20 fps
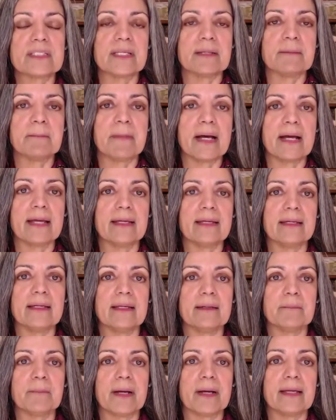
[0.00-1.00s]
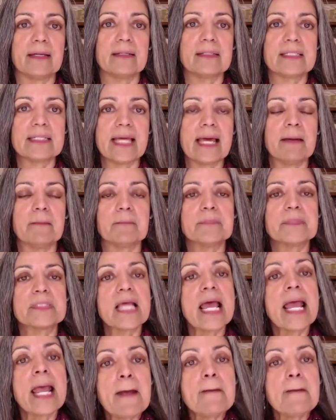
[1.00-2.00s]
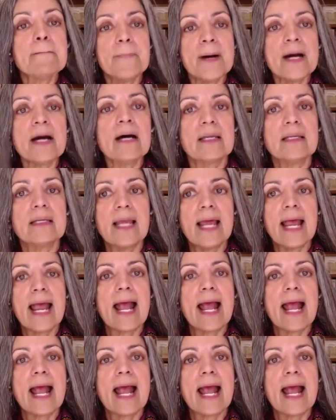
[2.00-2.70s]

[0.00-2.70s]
in my attempts. But